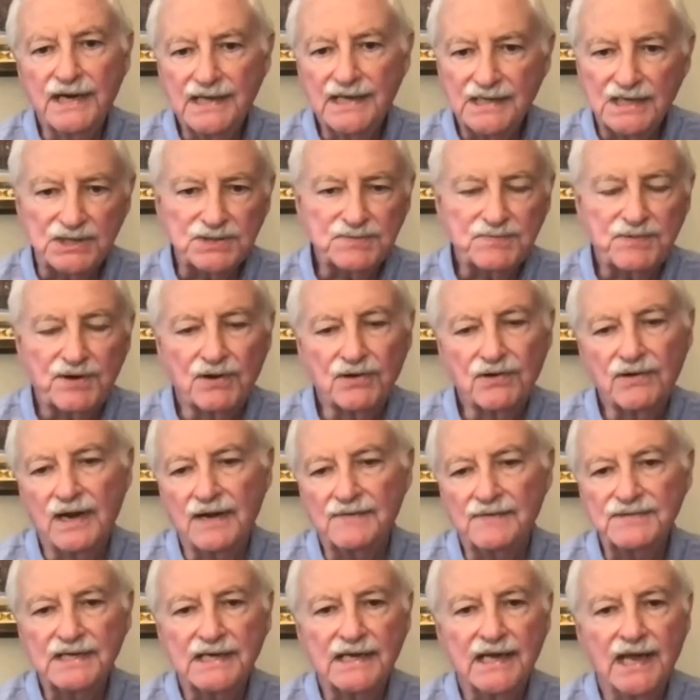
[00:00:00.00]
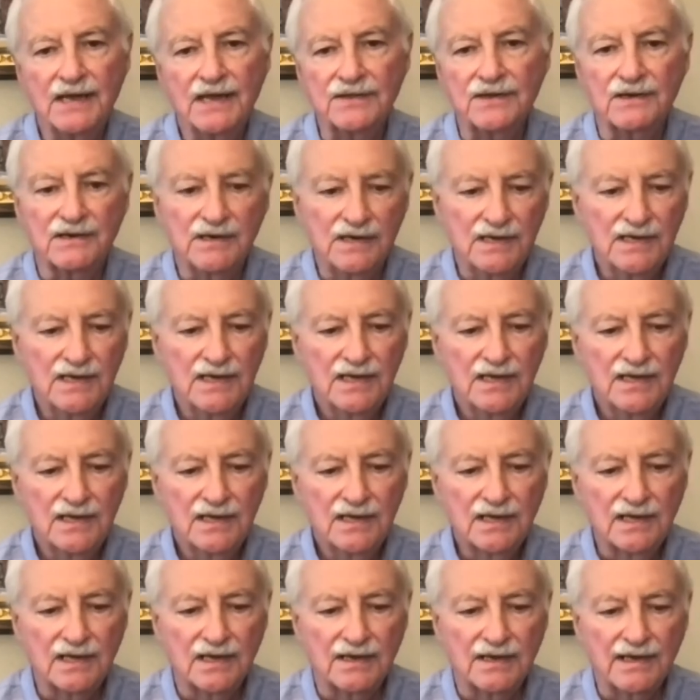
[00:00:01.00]
this program together.
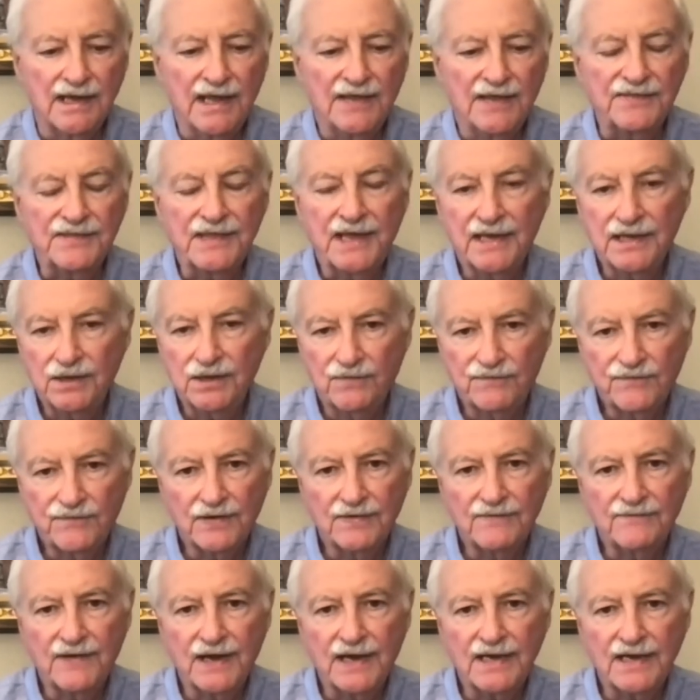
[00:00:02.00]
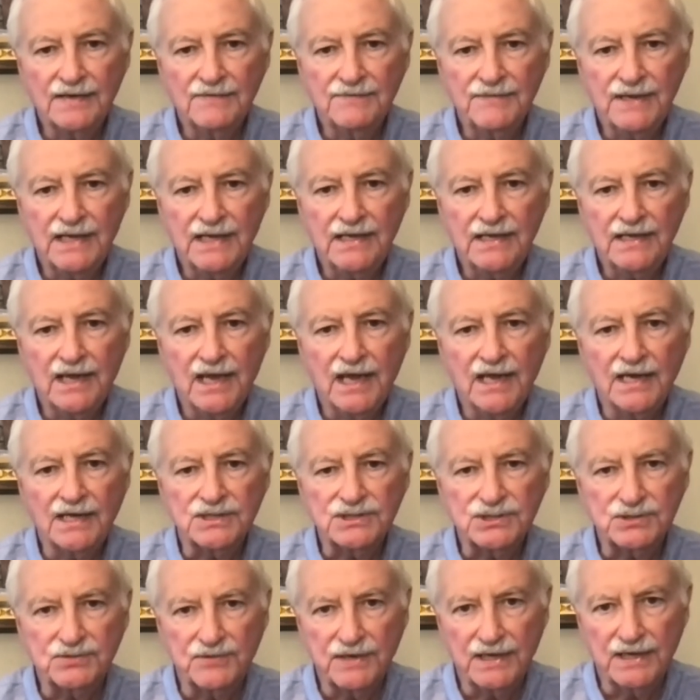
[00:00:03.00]
And thank you for inviting me, and
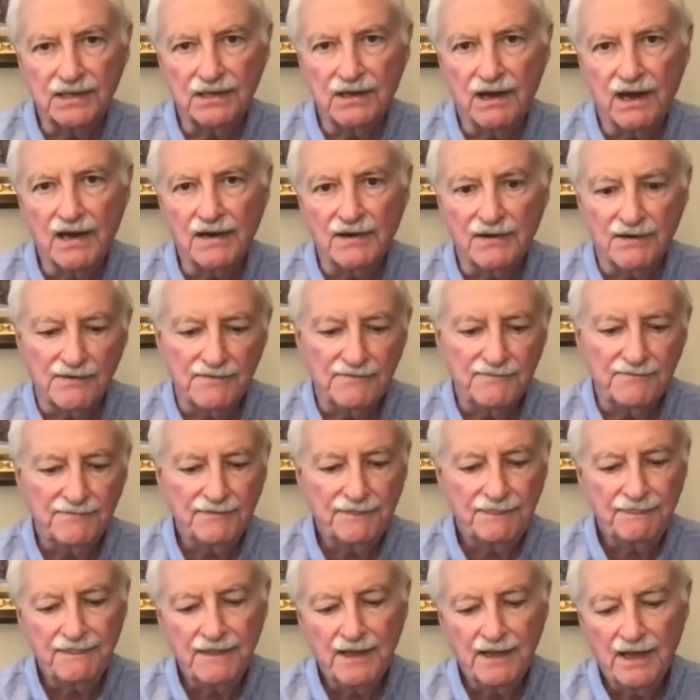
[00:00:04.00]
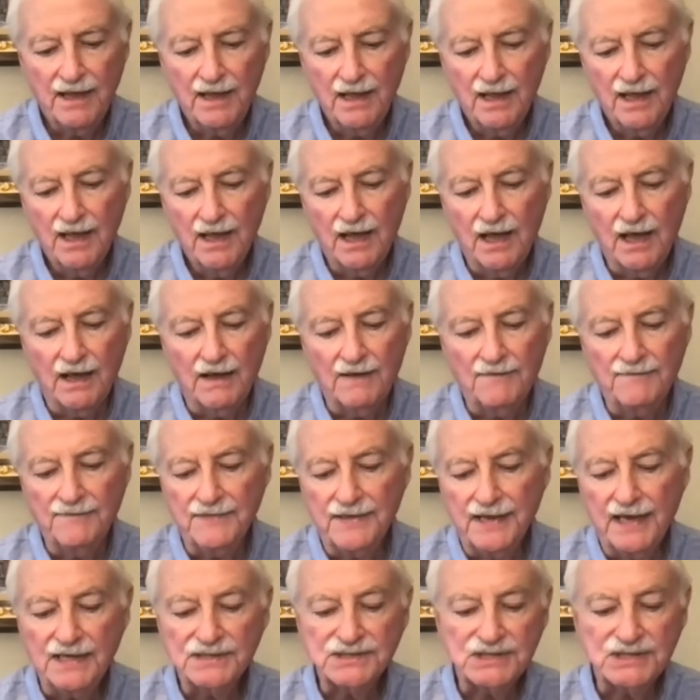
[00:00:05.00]
it's a real honor.
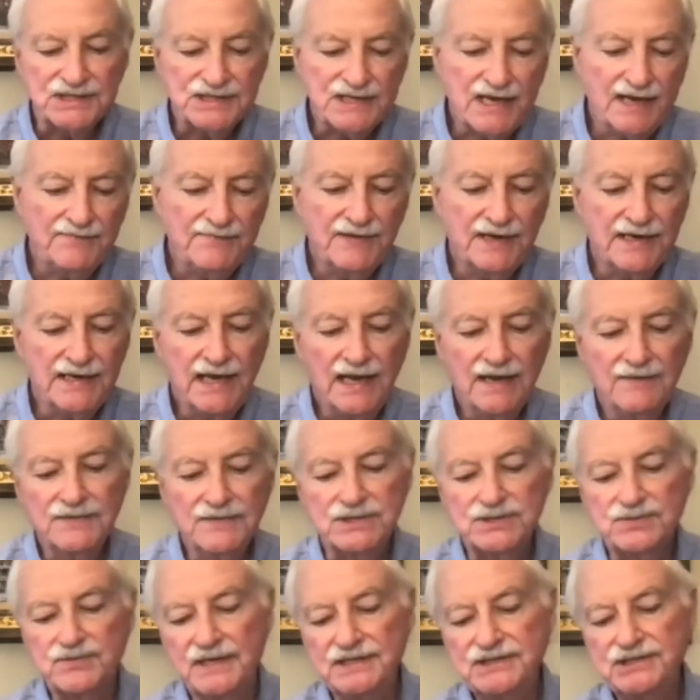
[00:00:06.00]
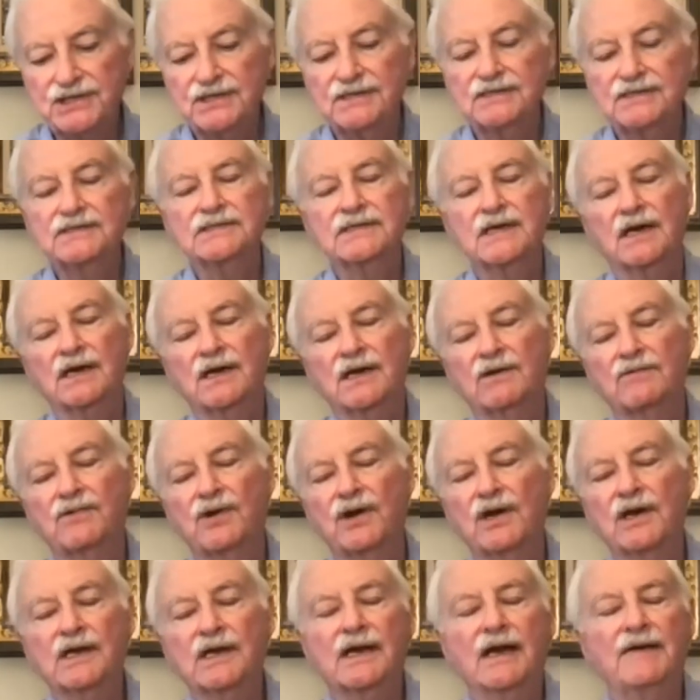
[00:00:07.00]
As I said, my name is Richard Tucker
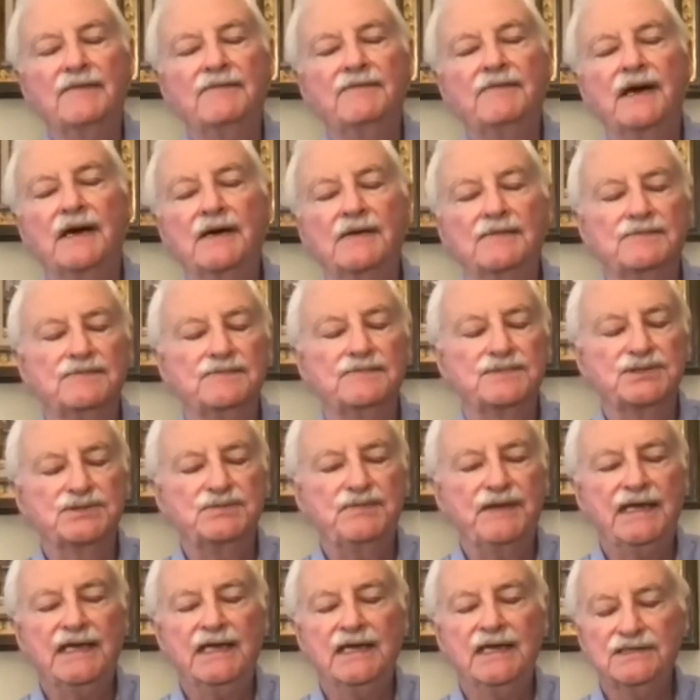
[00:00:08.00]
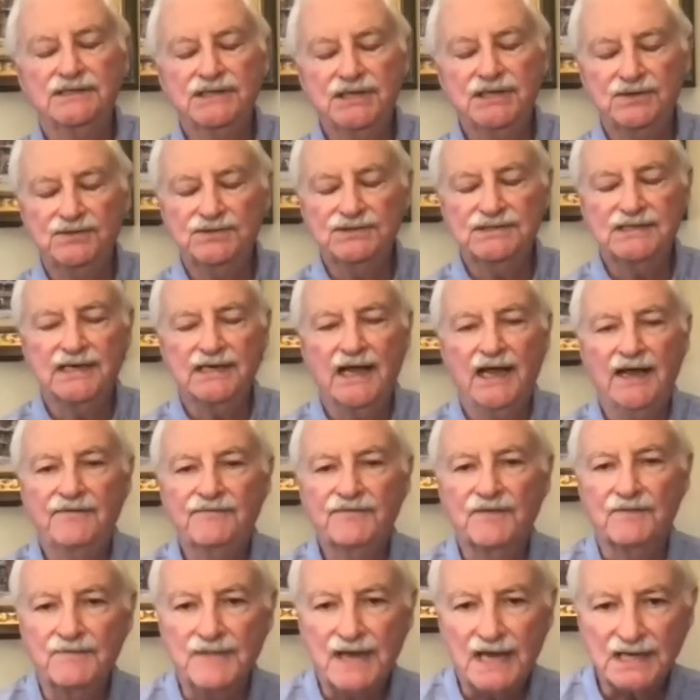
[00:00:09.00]
Rook. I'm speaking to you today
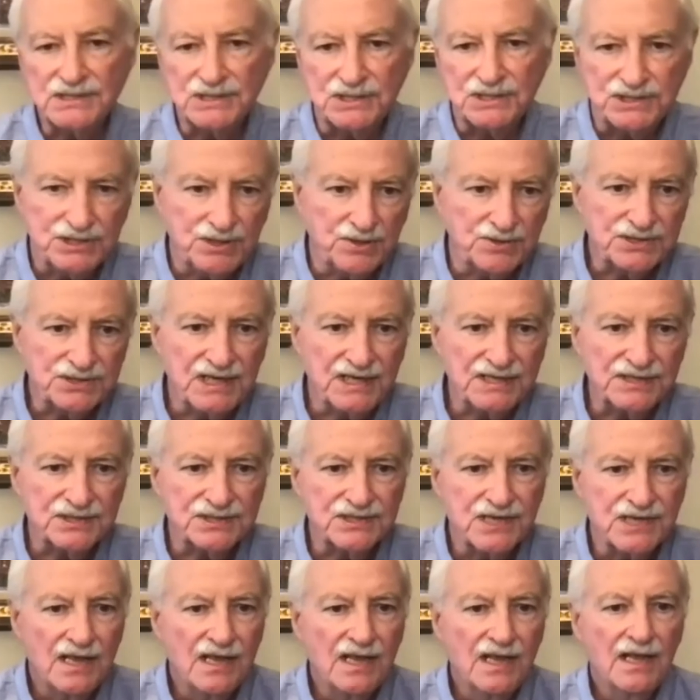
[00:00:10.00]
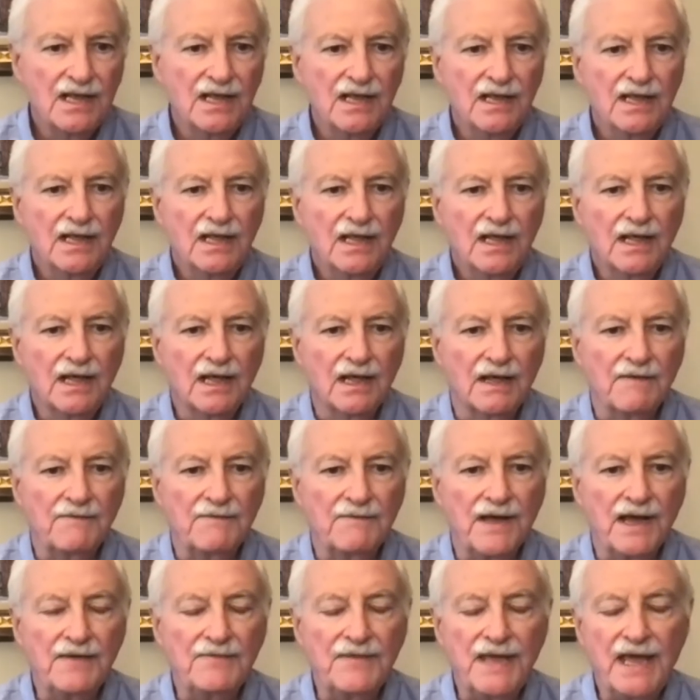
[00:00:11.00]
from Massachusetts.
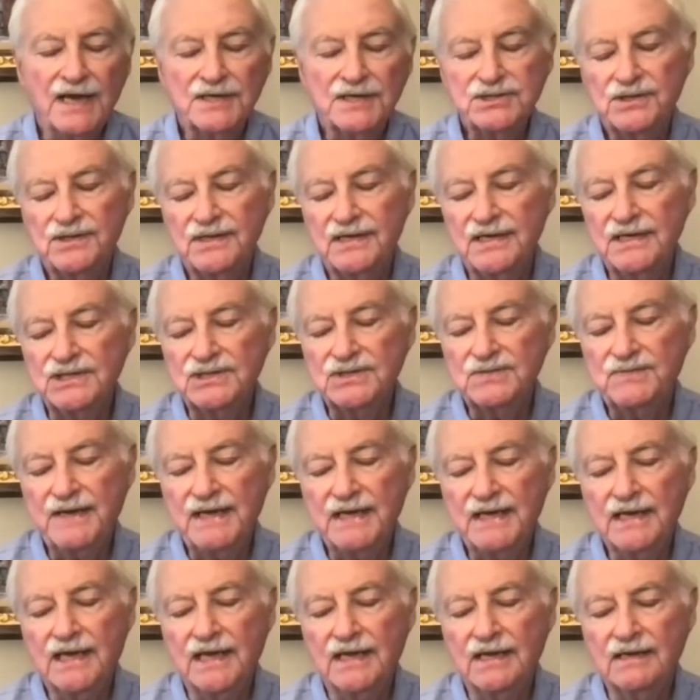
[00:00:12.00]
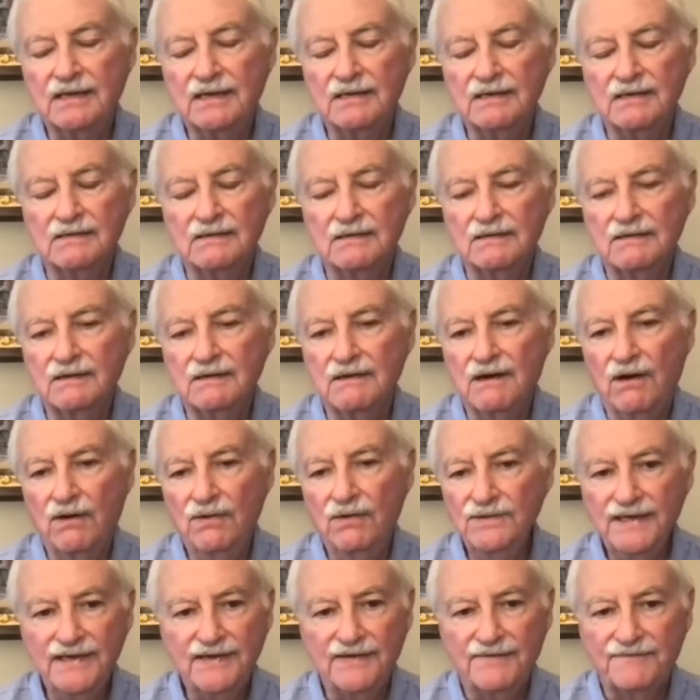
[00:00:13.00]
I'm actually speaking
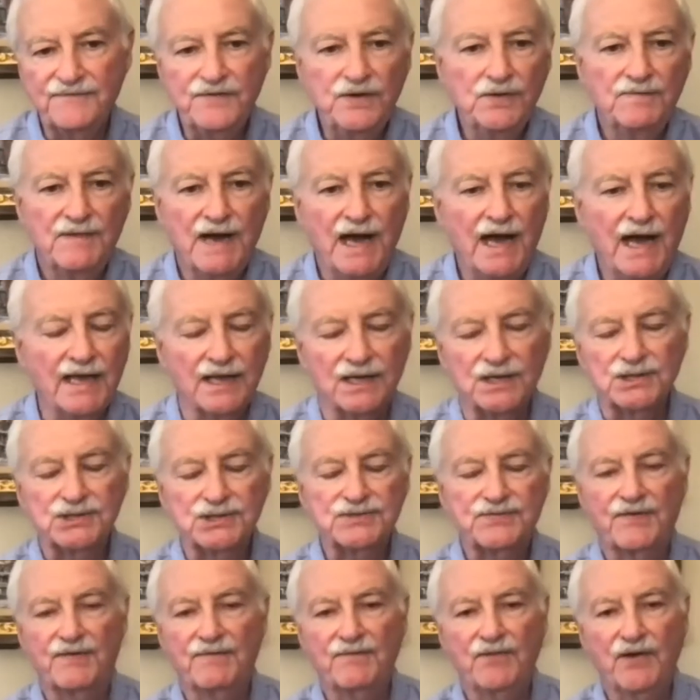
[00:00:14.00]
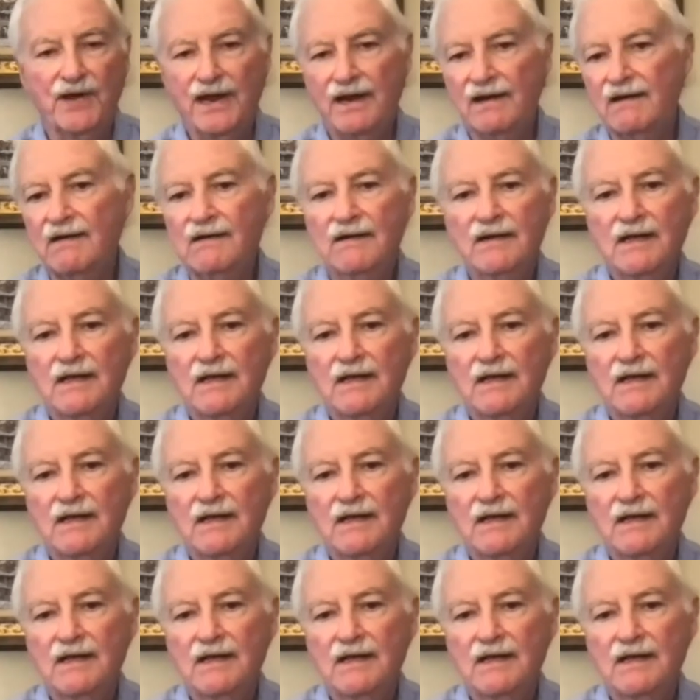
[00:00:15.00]
only a few miles from where